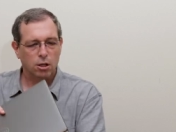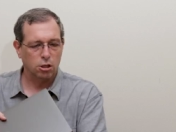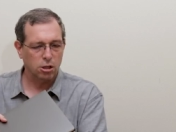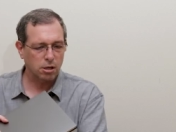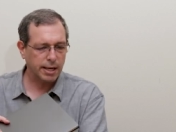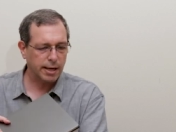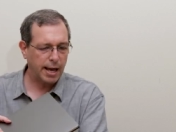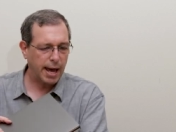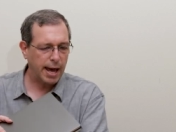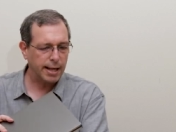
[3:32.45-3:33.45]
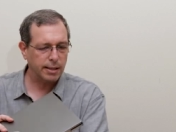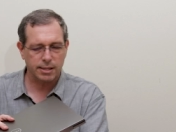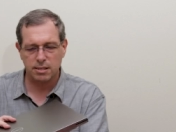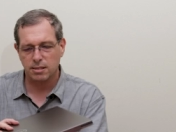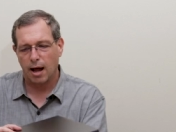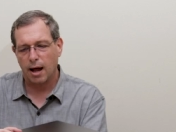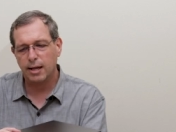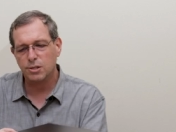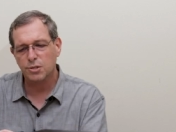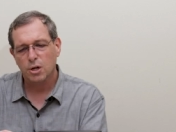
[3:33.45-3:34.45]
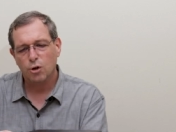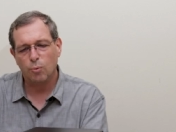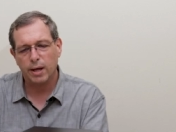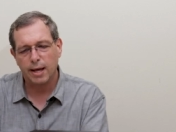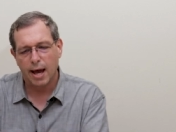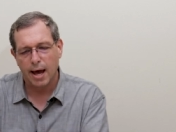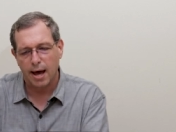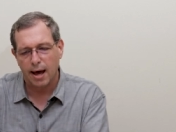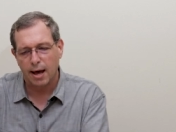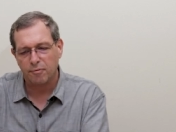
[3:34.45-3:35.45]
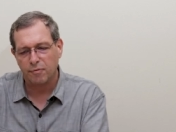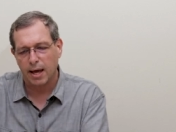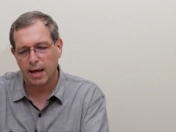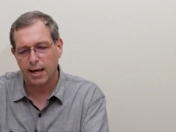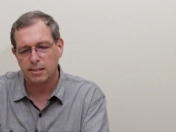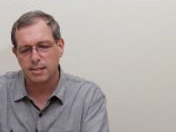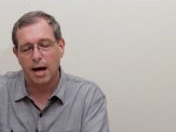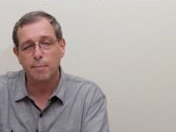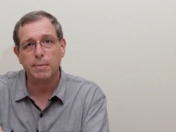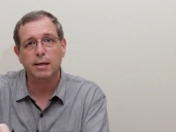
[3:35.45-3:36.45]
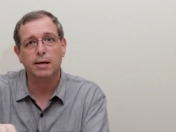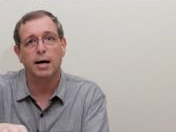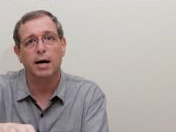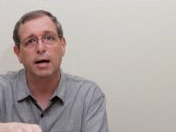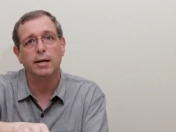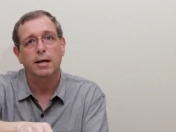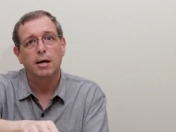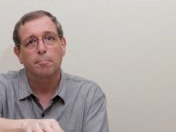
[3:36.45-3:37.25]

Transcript: Looking at the sides, we have a diamond cut